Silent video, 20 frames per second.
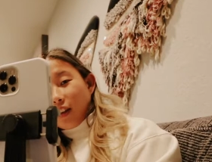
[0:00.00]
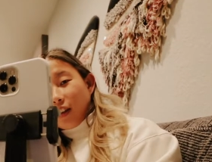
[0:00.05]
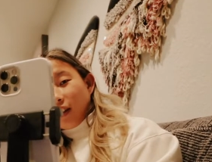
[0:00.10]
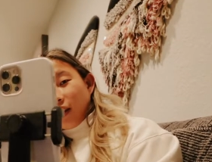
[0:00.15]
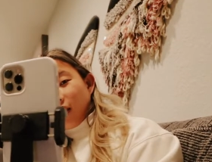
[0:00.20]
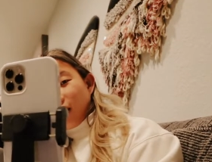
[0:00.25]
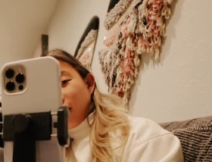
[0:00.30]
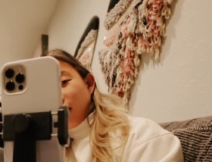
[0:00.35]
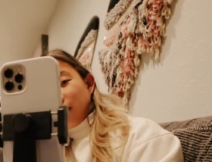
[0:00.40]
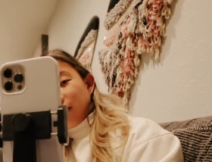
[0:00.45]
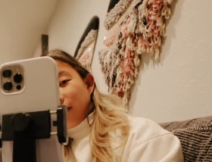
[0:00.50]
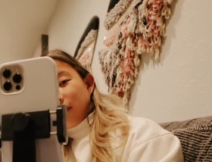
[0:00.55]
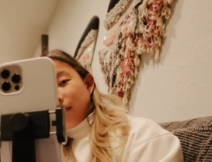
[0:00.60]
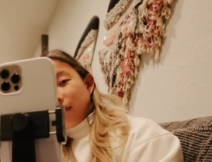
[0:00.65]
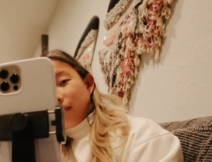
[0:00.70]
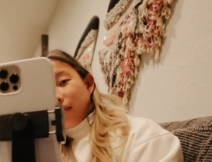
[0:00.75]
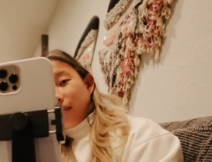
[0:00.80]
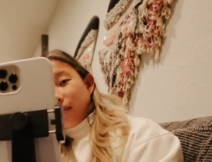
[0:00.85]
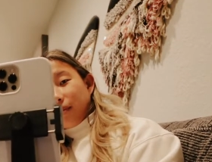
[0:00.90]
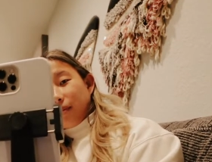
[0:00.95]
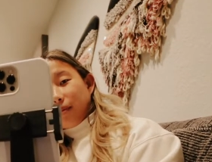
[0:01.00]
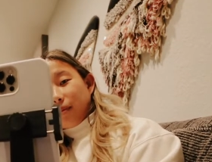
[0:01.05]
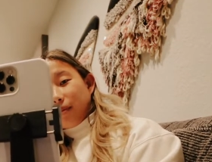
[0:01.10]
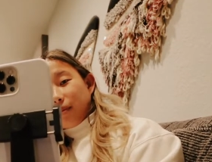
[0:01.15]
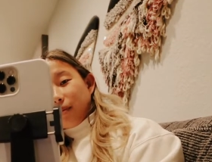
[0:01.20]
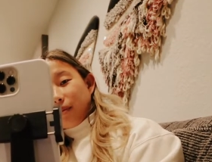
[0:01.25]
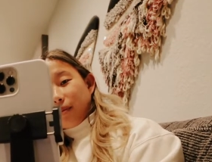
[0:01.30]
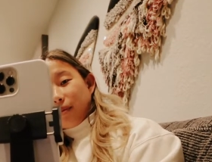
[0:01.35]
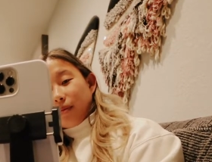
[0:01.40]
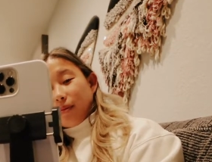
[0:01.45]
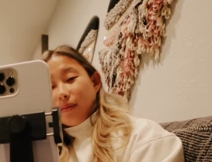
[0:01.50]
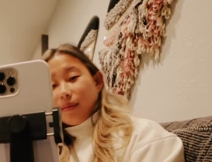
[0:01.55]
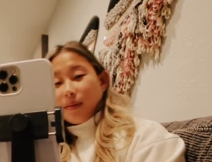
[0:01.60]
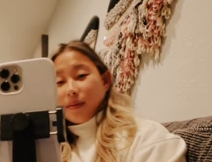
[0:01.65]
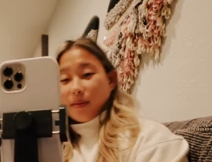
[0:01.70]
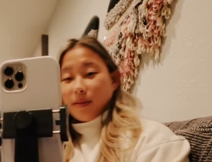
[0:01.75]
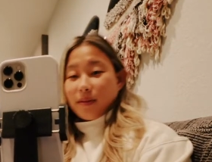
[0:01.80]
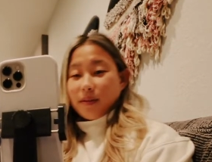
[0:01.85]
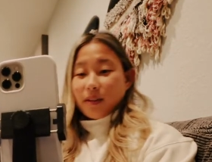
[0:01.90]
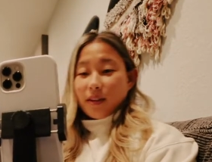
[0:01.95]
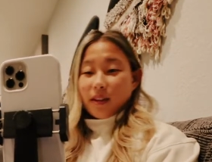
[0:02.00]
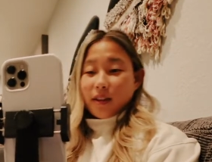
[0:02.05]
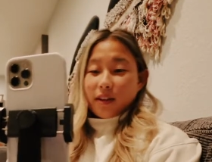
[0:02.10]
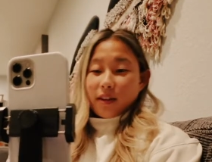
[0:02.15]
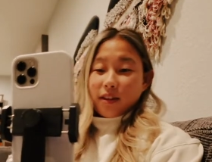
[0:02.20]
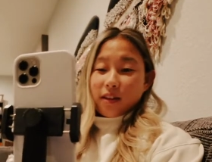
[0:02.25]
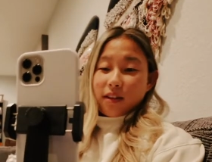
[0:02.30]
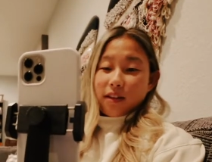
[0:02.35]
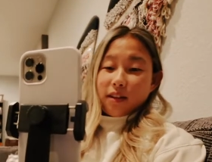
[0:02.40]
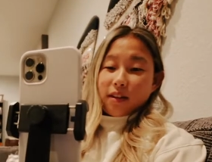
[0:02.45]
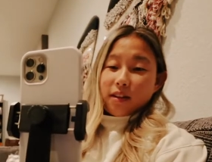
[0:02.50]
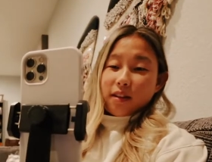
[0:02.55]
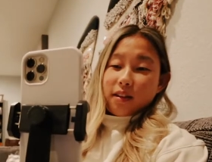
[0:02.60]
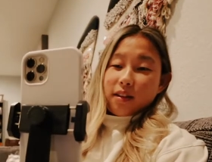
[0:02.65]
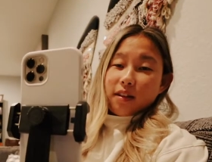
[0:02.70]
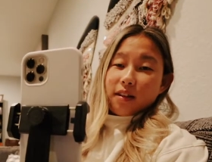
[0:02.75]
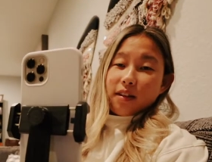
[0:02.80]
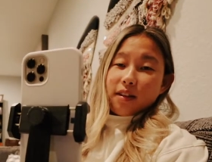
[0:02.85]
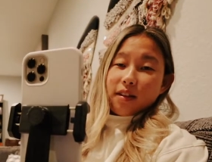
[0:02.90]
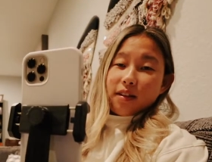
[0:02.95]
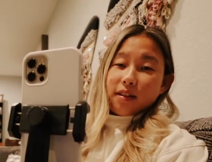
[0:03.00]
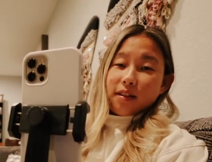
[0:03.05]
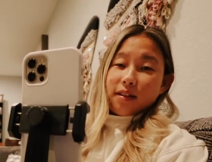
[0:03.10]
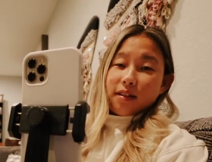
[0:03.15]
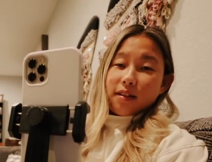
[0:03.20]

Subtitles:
No one is speaking in this clip.